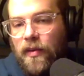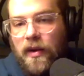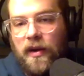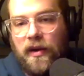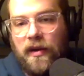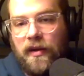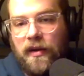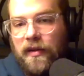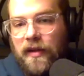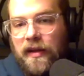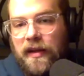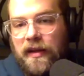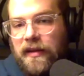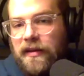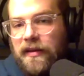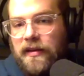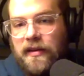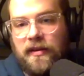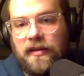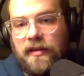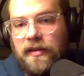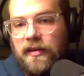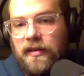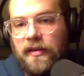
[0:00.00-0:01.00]
like
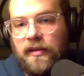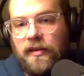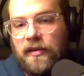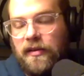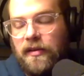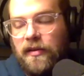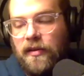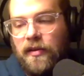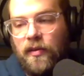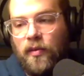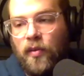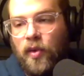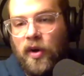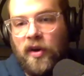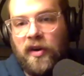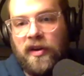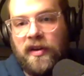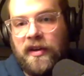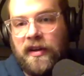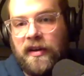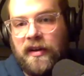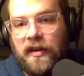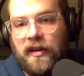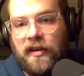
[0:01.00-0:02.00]
work
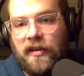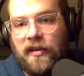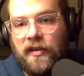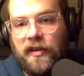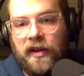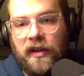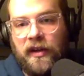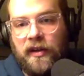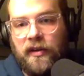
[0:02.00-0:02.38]
in a clean